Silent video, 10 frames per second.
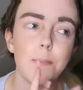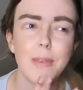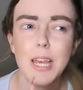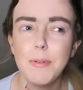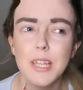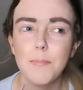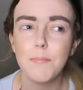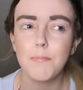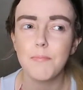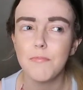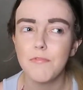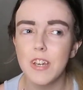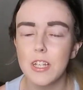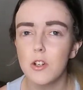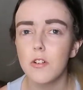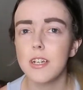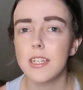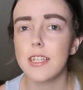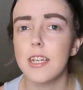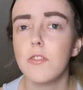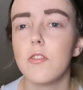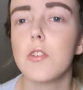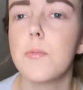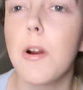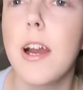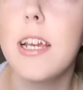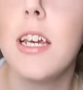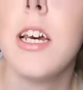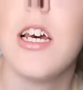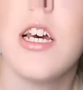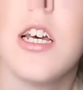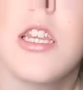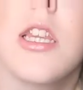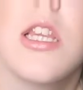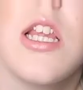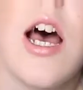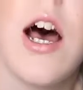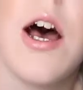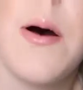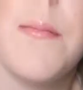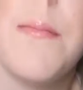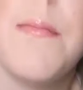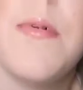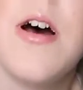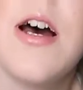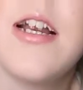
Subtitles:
maybe the Victoria's Secret spray, and